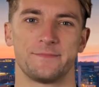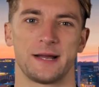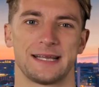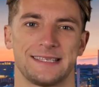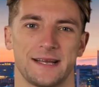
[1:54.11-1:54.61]

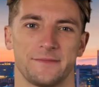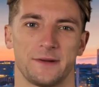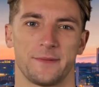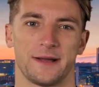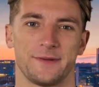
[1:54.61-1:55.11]
When
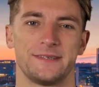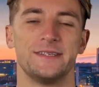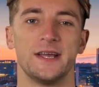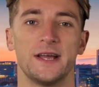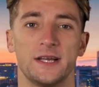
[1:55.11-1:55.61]
accepting
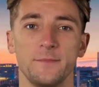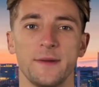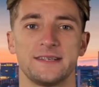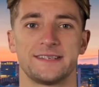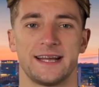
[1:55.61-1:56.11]
payments, you
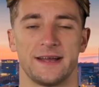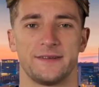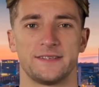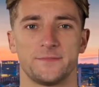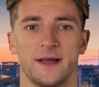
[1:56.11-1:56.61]
must scan
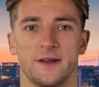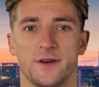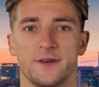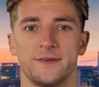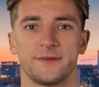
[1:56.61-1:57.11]
the swipe
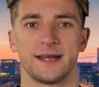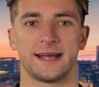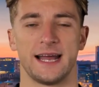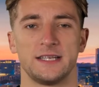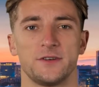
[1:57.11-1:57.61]
card
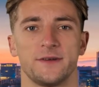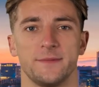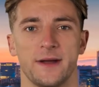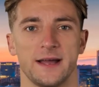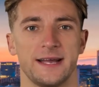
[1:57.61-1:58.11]
and enter the
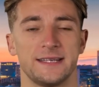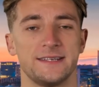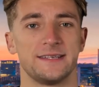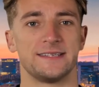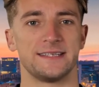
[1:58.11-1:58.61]
amount
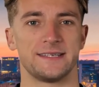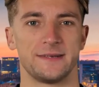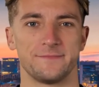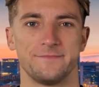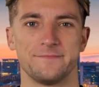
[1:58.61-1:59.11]
into the system.